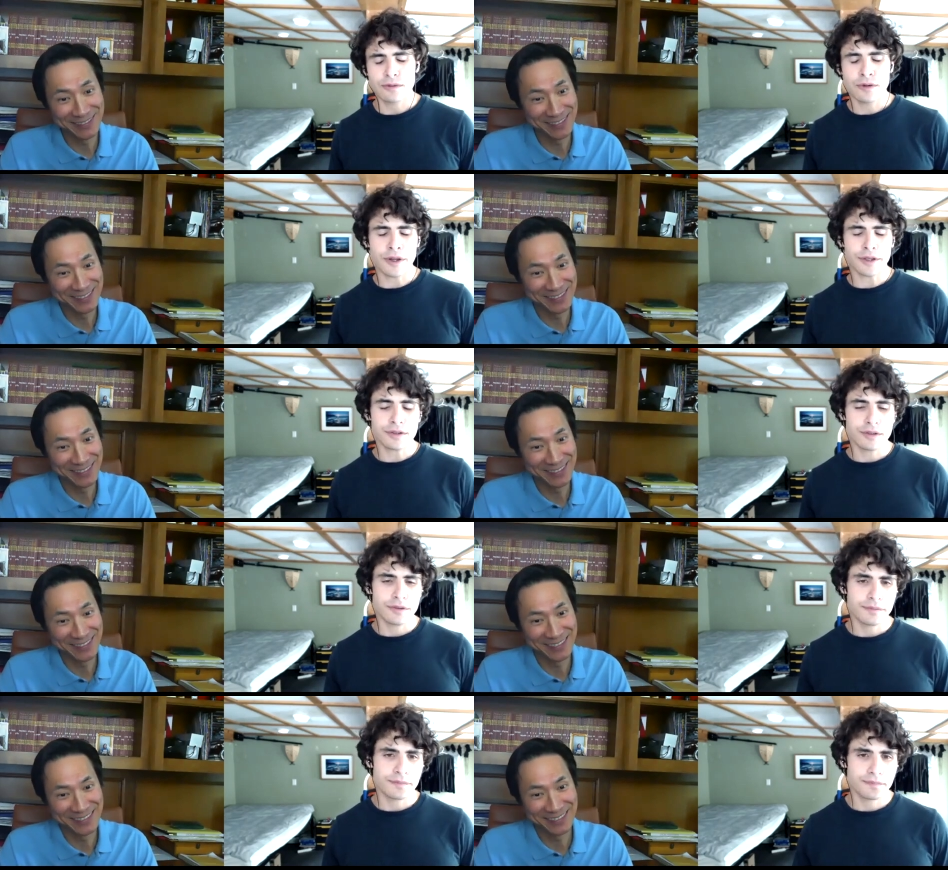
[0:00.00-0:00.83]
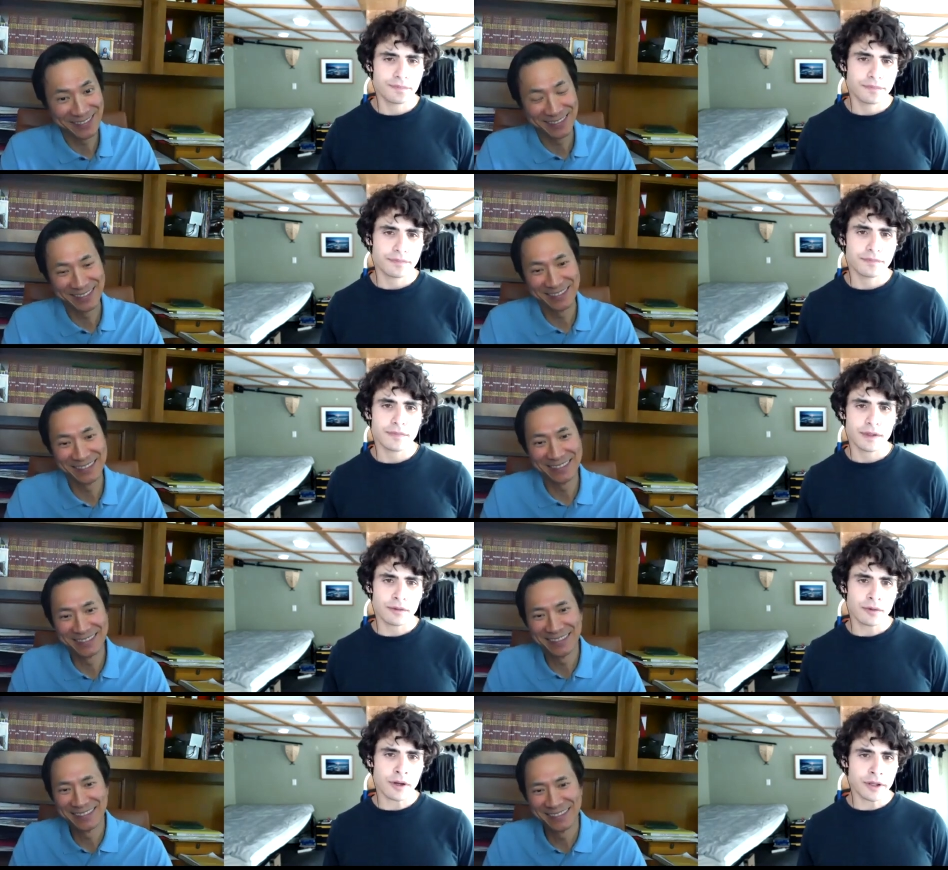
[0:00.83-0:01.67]
Speaker 1: Right,
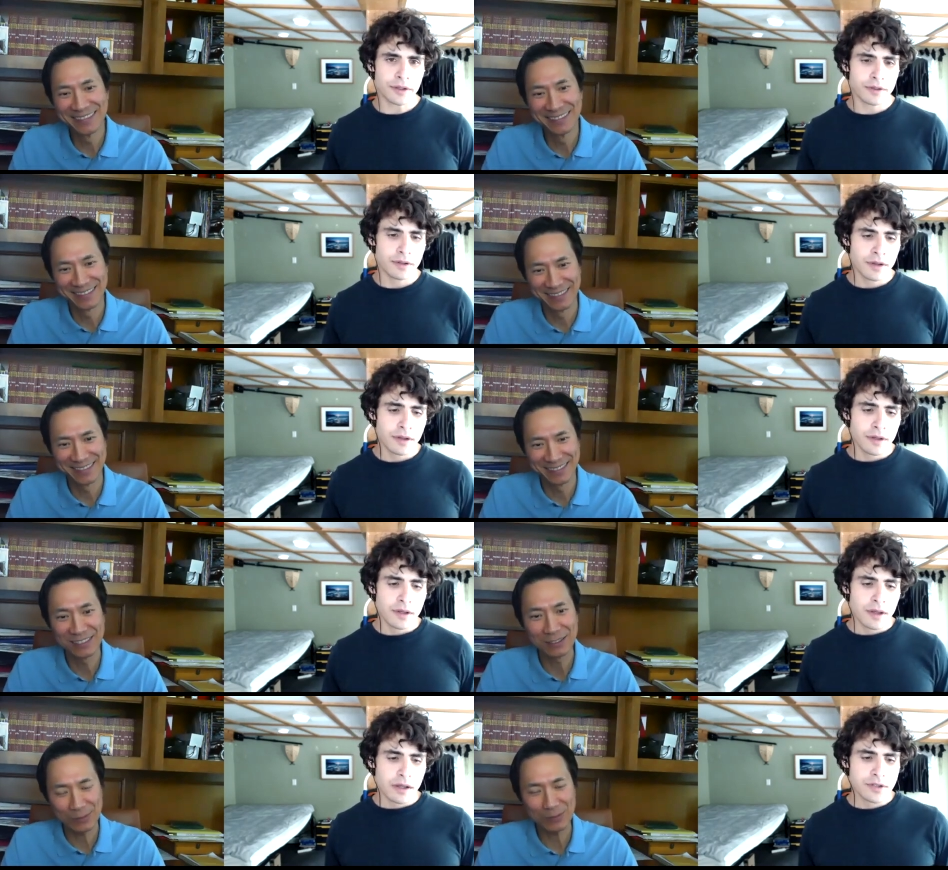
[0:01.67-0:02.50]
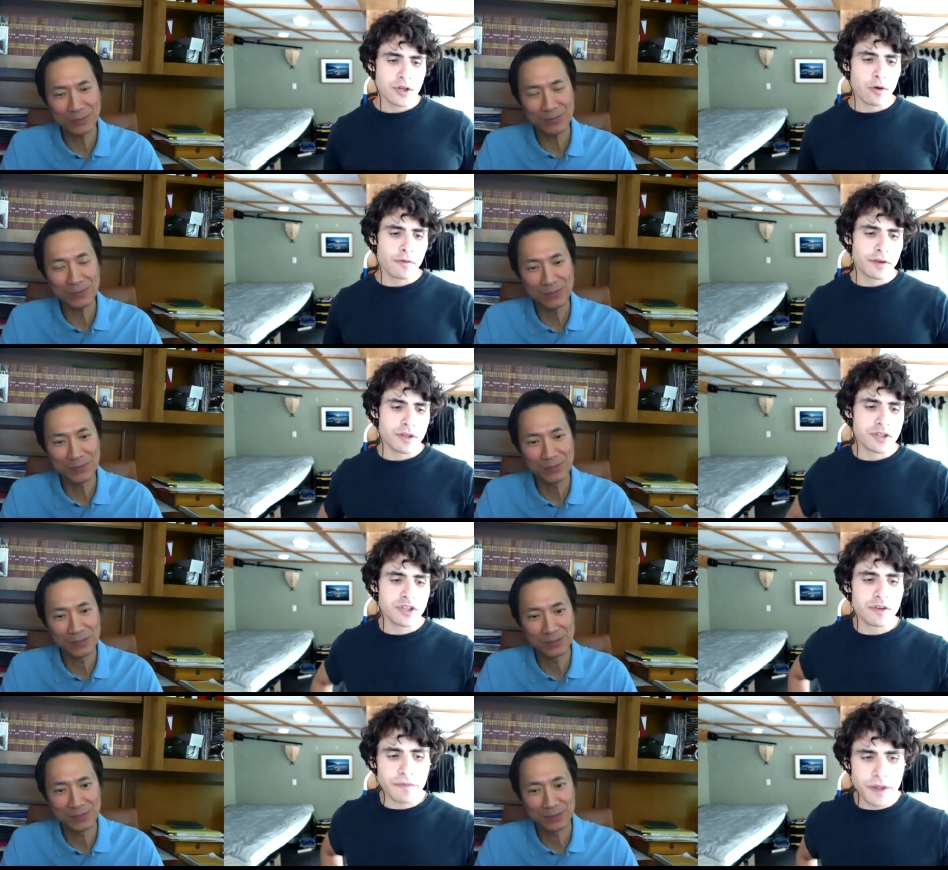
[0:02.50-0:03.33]
right. So for the
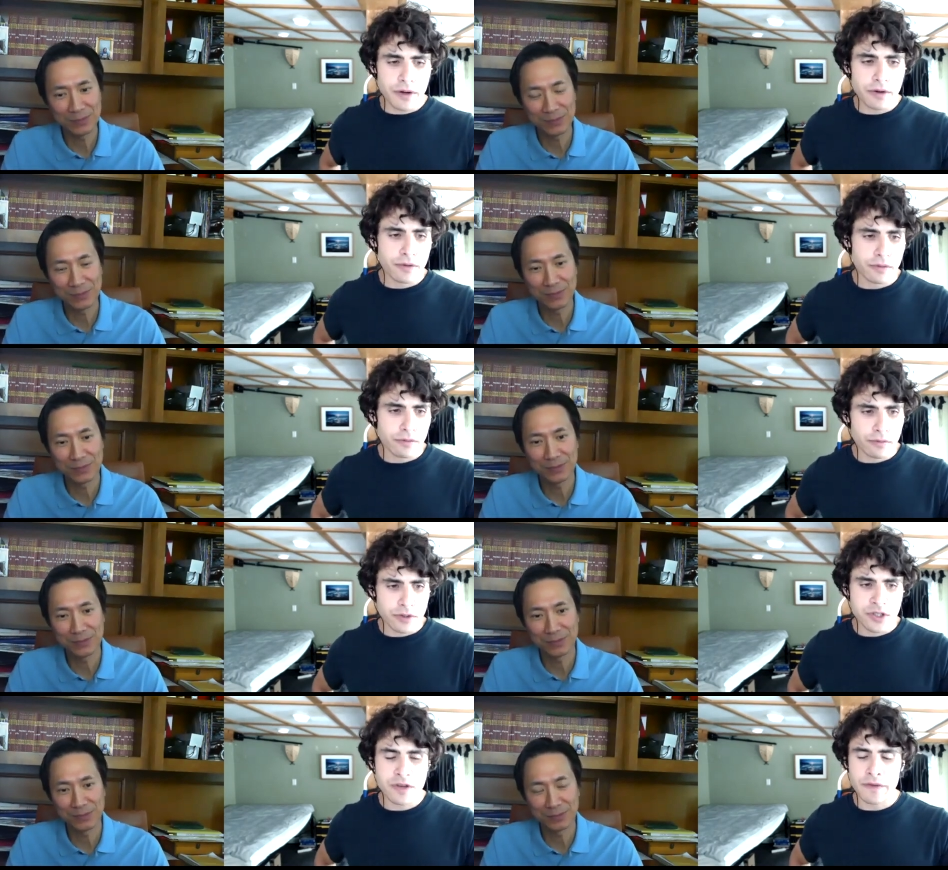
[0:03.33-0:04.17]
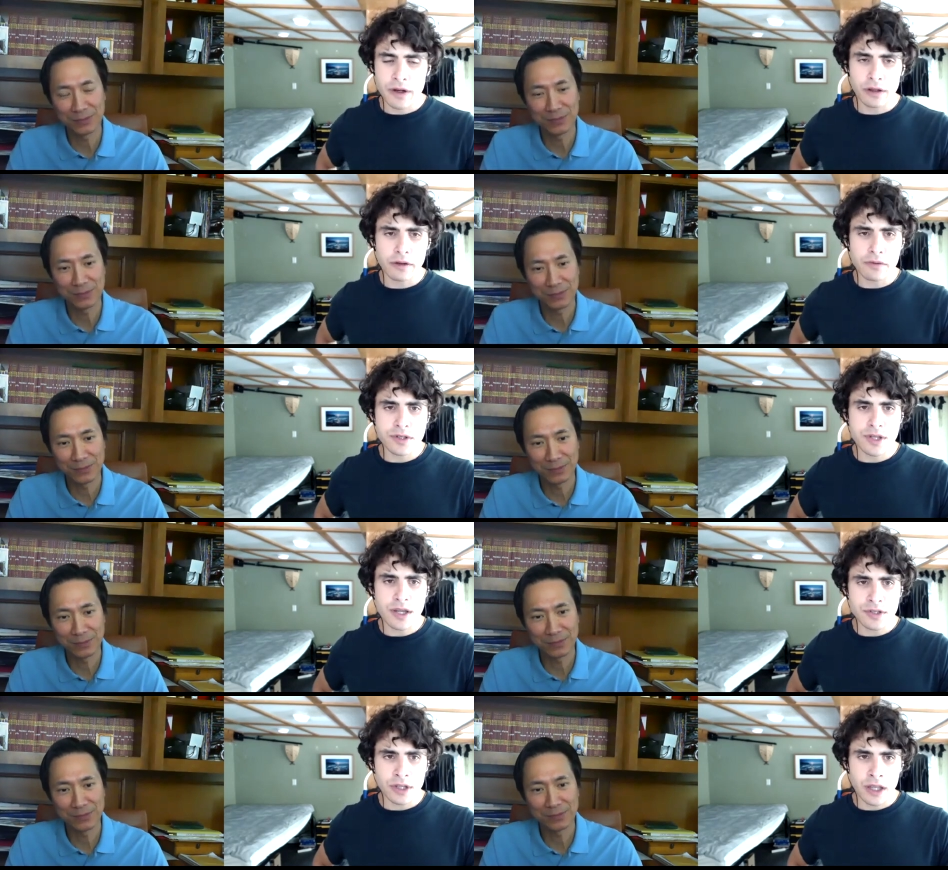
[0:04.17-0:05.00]
severe, severely
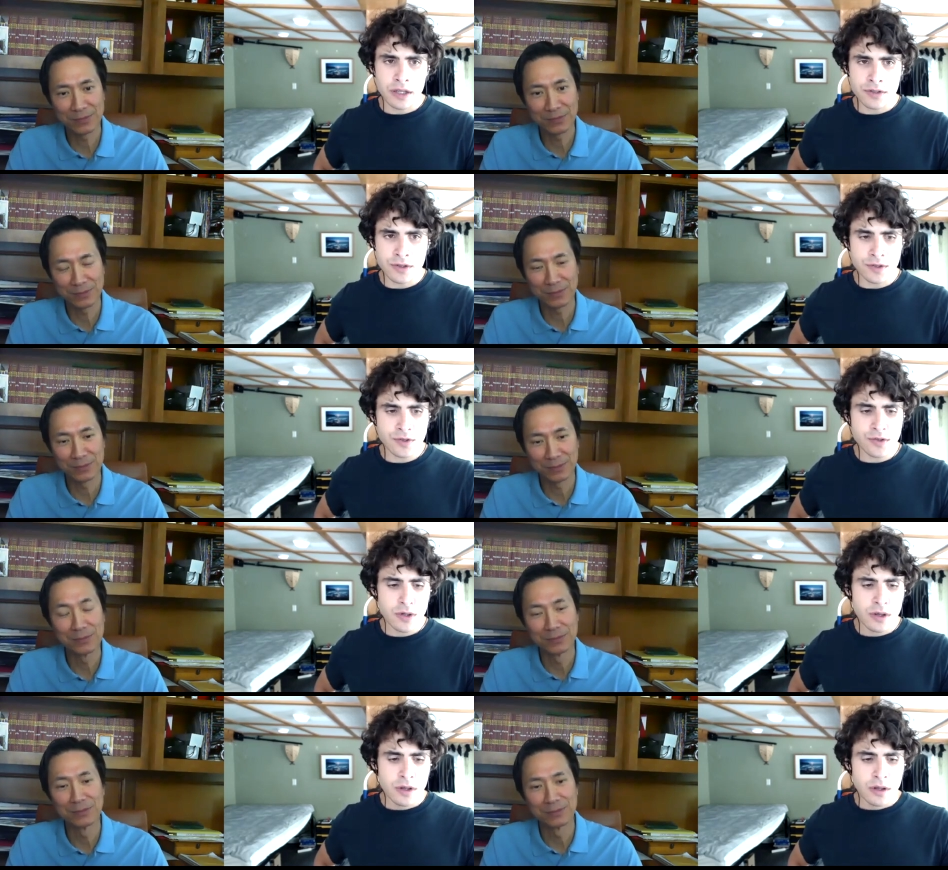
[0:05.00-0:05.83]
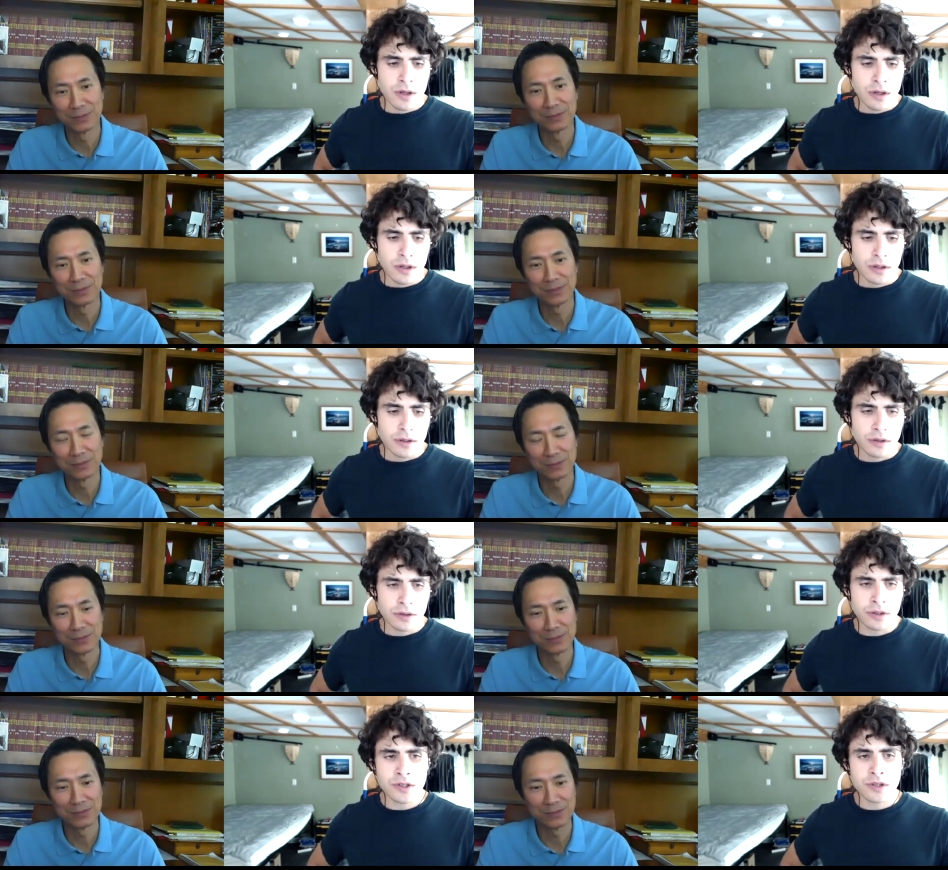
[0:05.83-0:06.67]
recessed cases,
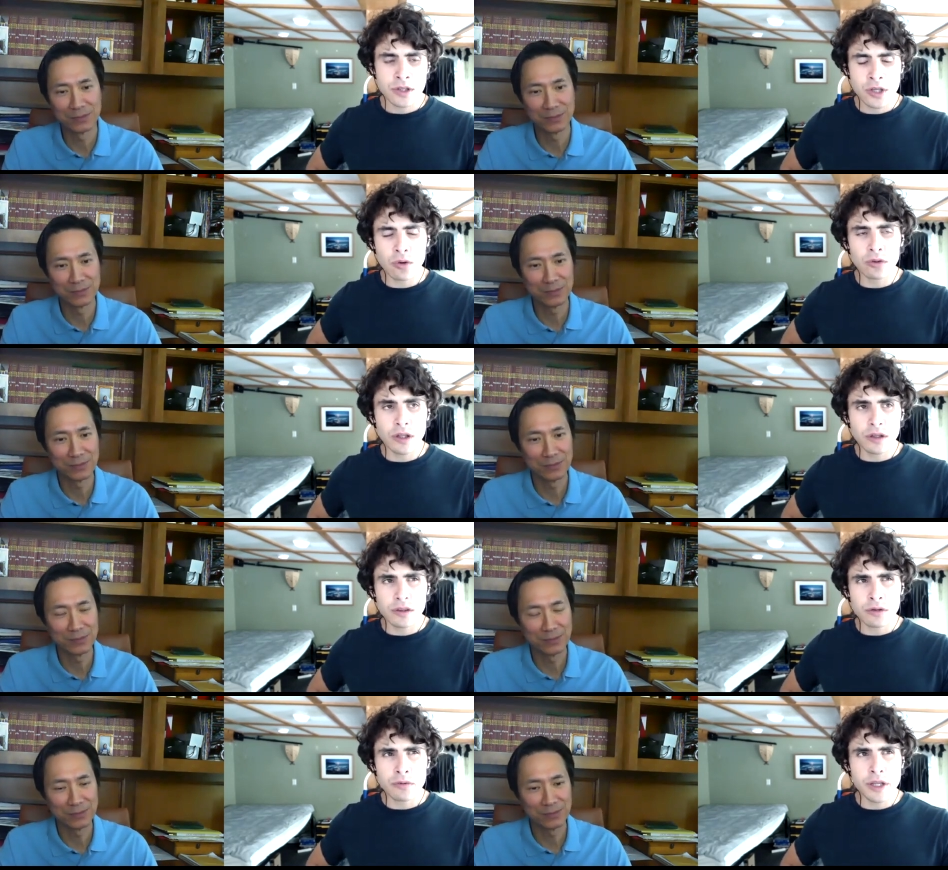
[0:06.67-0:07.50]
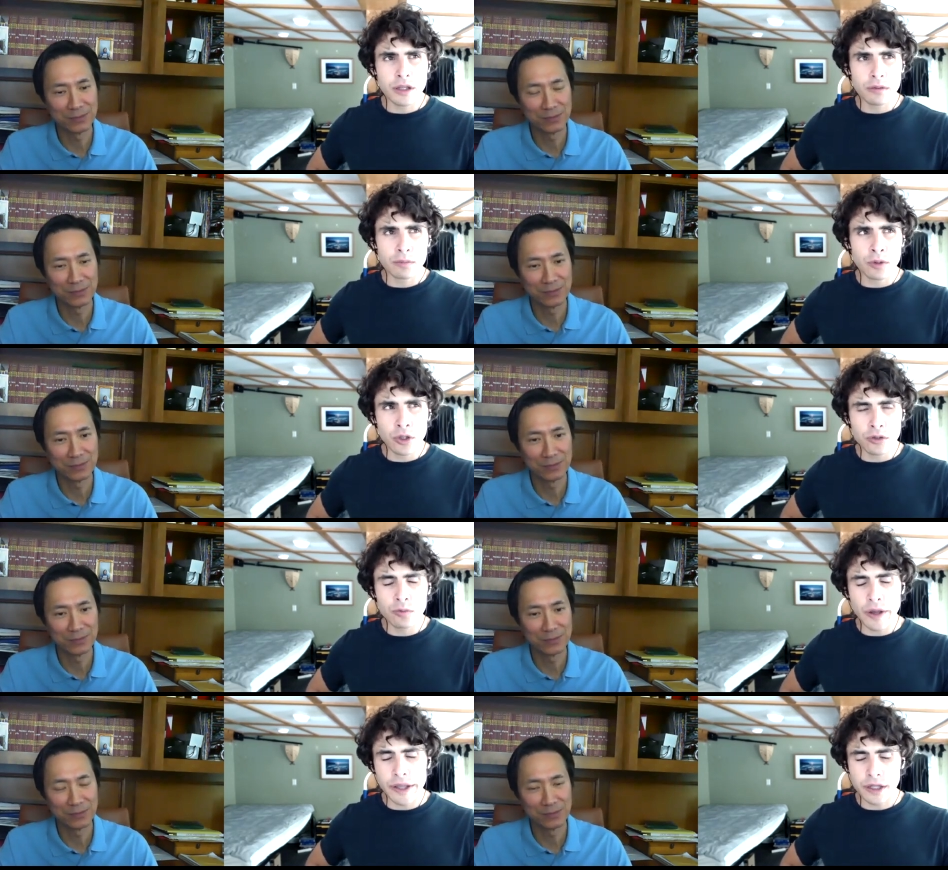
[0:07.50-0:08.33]
this, the only, the real
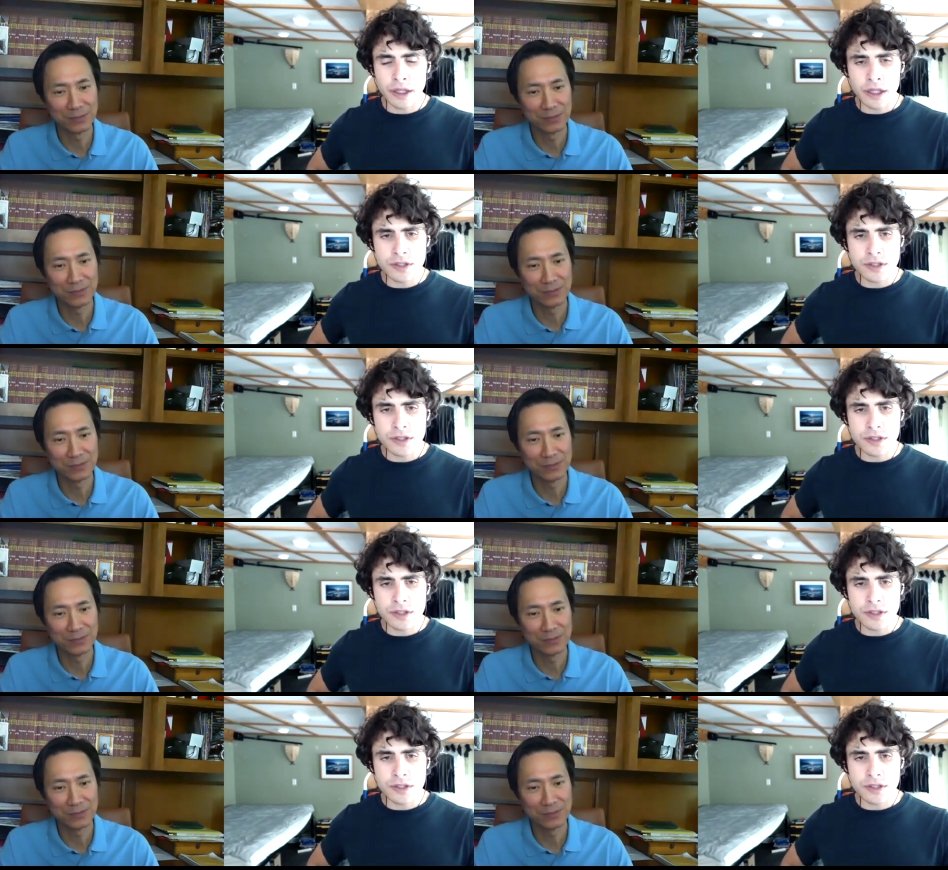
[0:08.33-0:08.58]
good way to